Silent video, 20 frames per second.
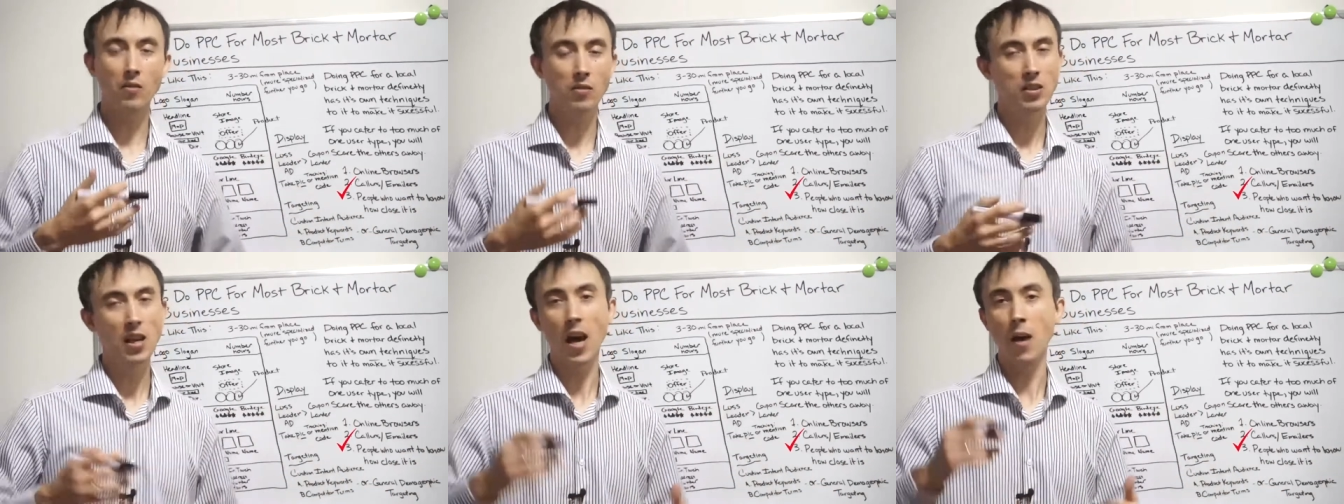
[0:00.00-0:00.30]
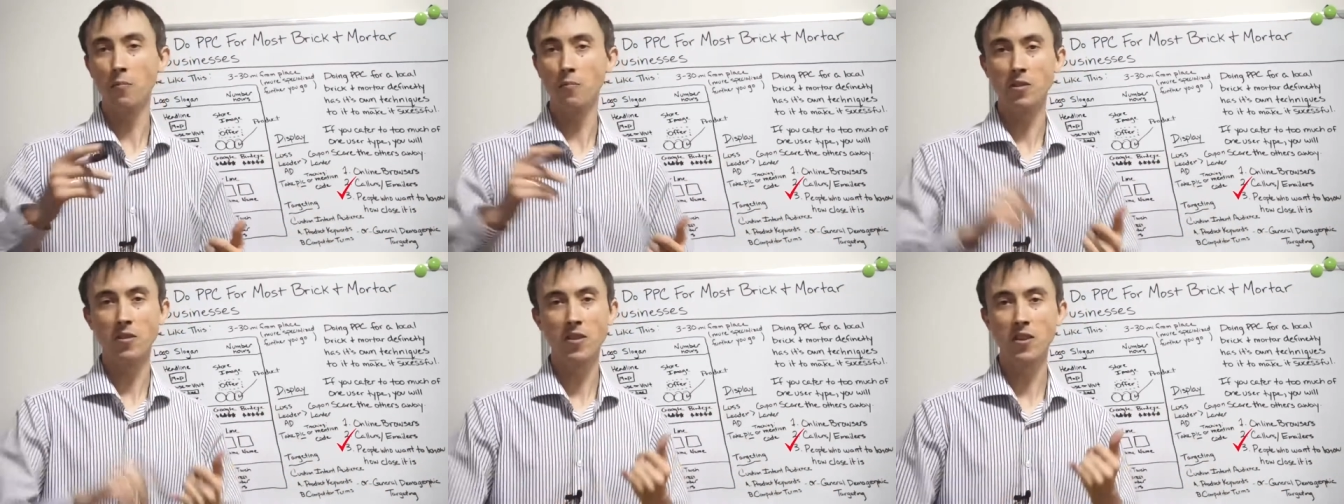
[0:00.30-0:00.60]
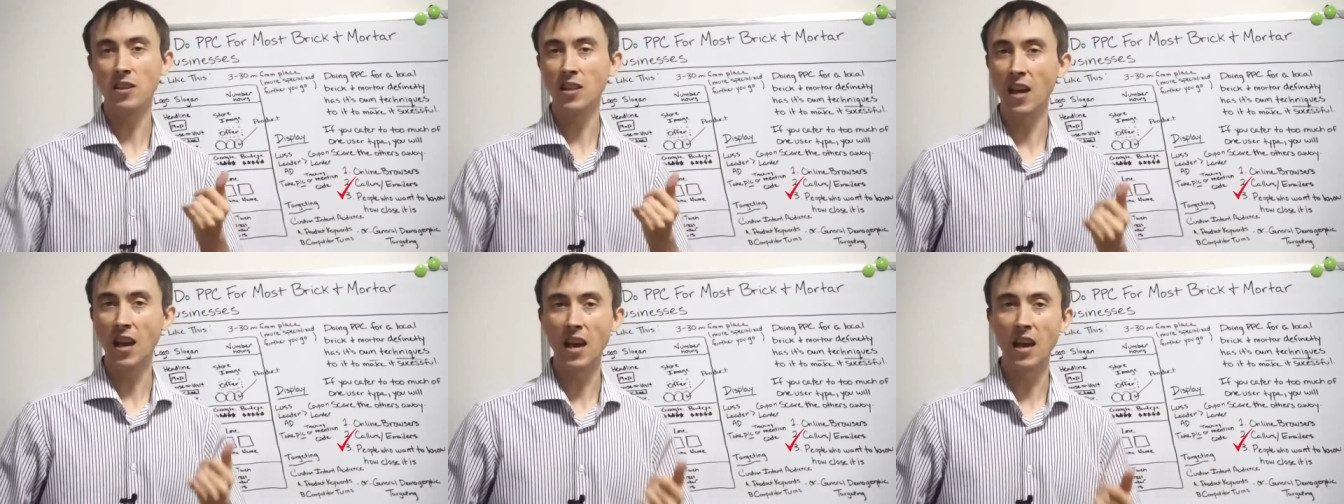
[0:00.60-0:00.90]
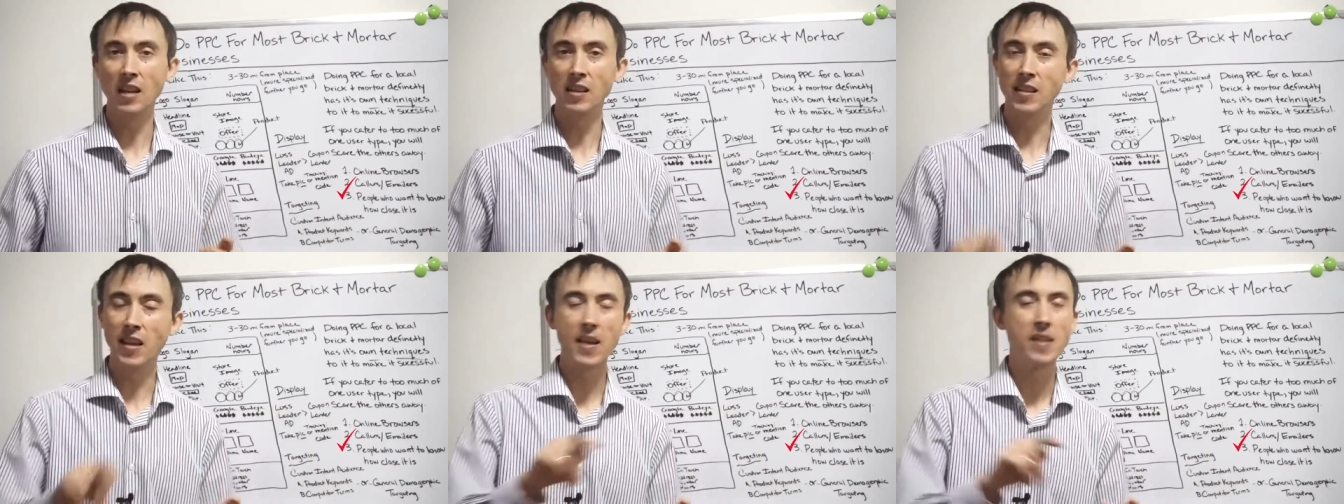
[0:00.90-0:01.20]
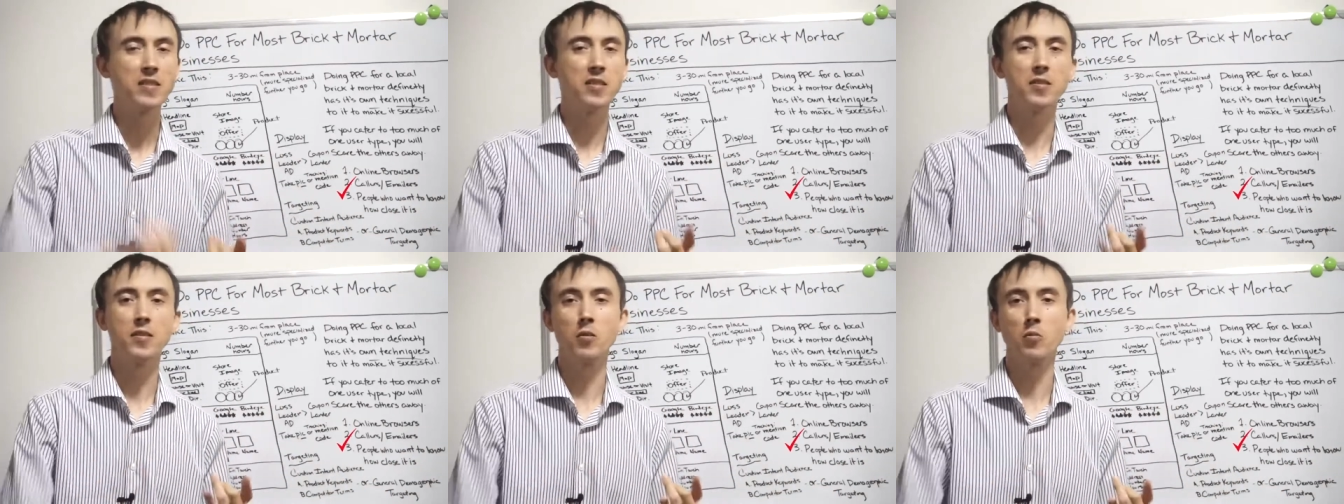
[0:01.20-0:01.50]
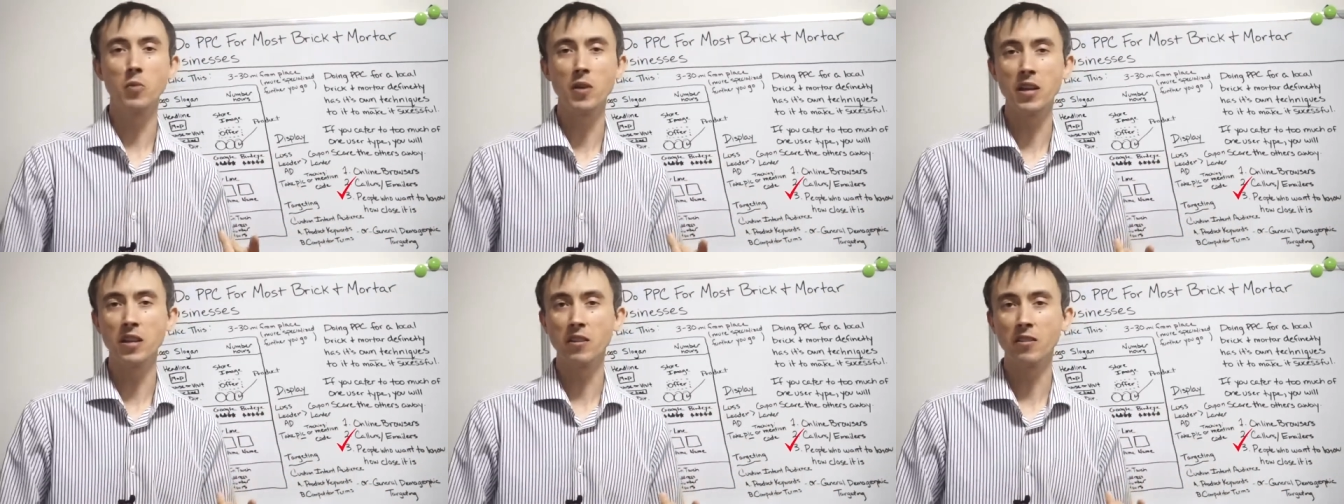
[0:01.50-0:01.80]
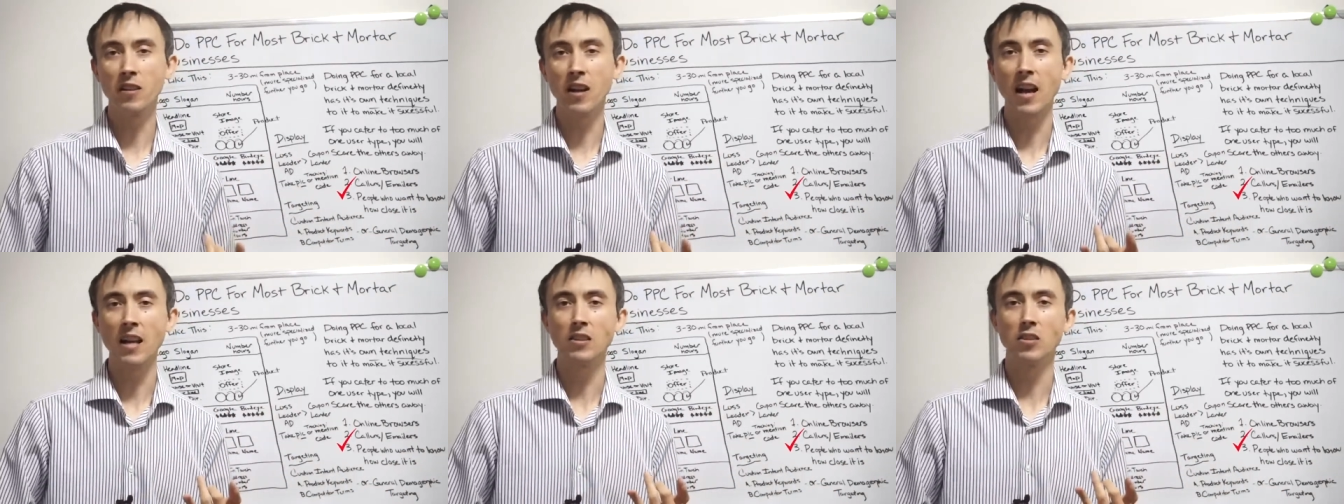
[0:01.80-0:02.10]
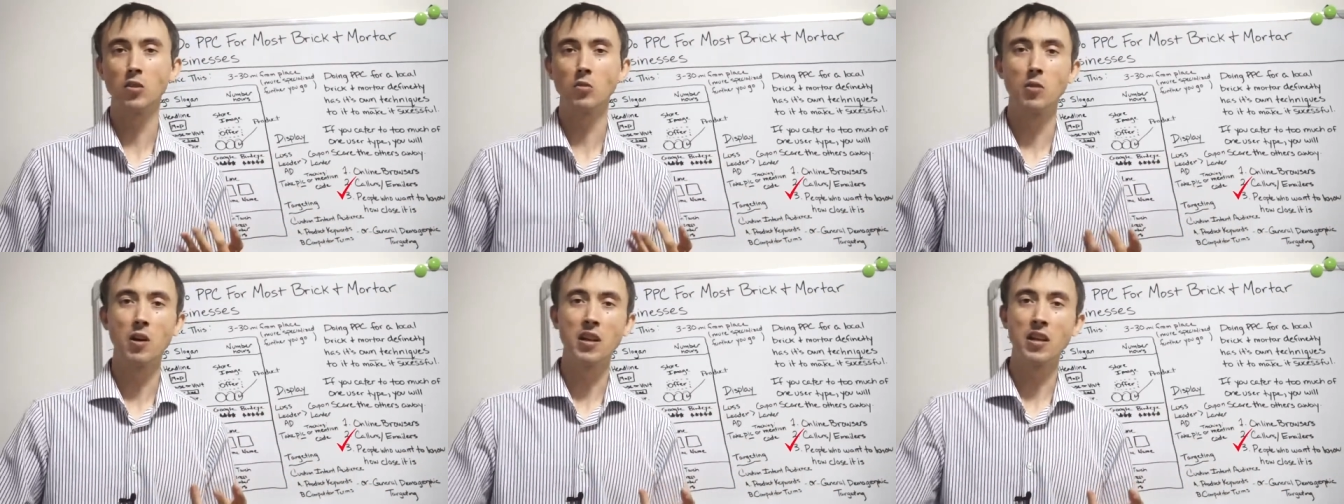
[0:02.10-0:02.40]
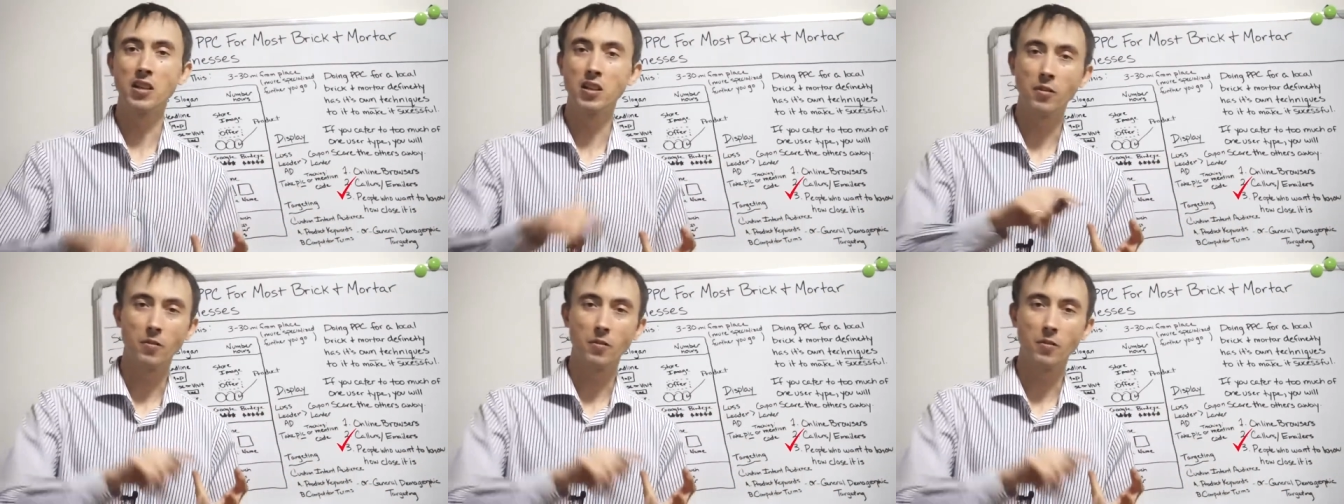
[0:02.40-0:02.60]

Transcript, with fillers: times of the day, days of the week your ads are running,